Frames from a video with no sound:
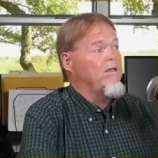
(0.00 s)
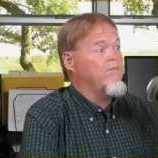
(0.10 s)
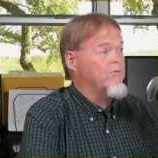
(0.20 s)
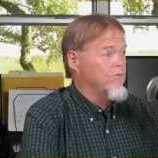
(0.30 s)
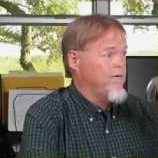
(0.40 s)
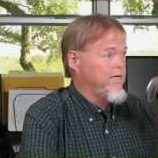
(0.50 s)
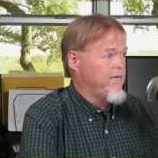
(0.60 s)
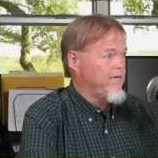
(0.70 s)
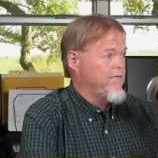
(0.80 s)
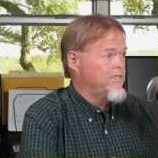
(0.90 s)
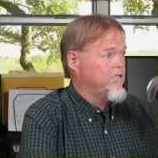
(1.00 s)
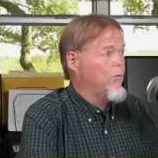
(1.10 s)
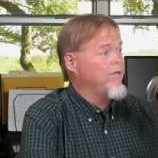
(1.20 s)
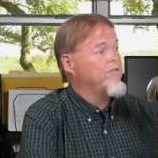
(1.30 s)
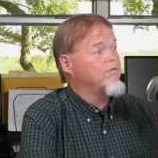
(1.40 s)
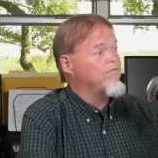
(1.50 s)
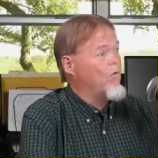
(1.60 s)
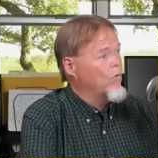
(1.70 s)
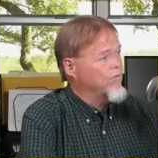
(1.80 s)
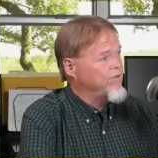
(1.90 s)
three, three so yeah. in their
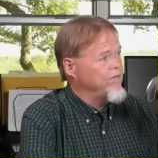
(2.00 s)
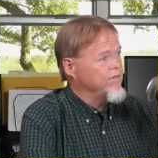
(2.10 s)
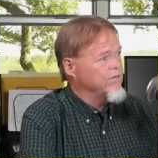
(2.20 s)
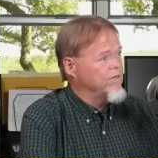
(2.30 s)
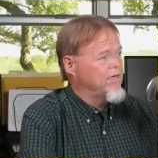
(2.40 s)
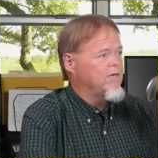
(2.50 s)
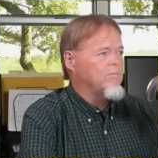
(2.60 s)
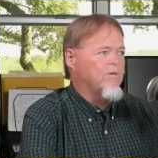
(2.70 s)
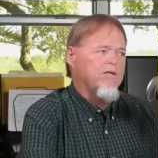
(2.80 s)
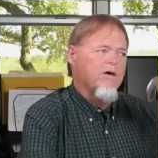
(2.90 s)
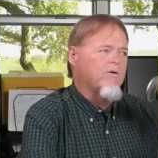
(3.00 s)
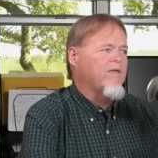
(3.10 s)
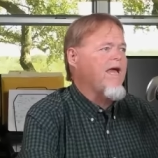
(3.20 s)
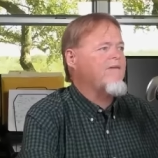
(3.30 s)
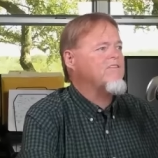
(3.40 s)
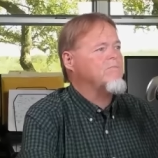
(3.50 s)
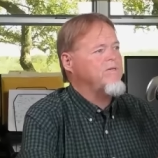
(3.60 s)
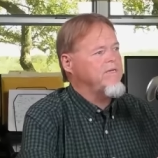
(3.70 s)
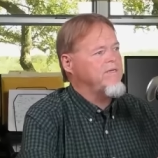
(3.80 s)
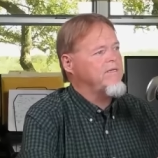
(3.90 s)
fourth year, but yeah. no, they have to
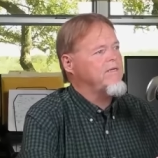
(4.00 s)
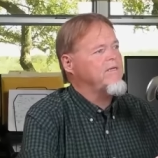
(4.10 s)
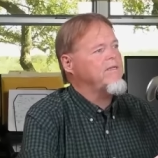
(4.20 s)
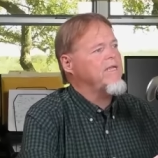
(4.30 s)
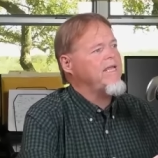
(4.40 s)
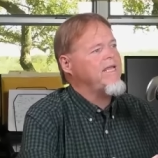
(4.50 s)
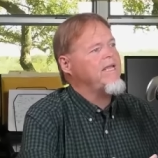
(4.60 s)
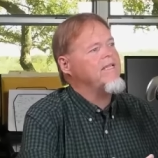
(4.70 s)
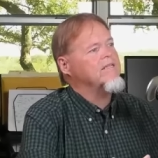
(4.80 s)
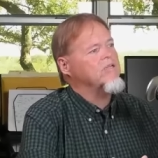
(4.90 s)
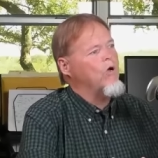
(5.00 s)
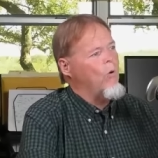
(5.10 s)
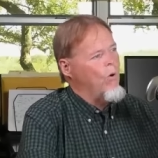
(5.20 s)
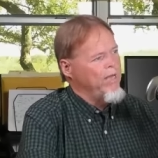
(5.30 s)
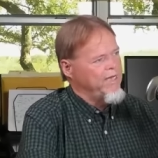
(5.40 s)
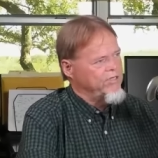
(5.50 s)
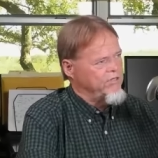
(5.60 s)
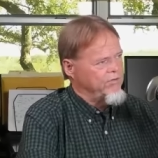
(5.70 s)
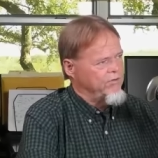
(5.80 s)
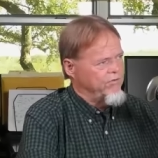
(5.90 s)
be in going
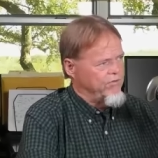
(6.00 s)
into their